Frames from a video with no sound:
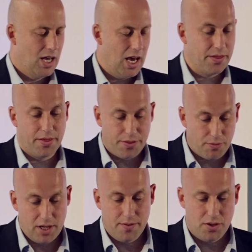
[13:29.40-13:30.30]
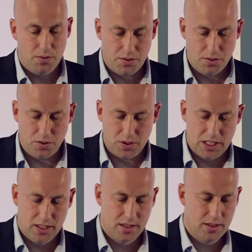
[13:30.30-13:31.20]
And 3 of you
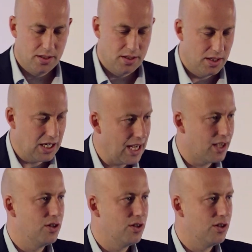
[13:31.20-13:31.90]
thought the lack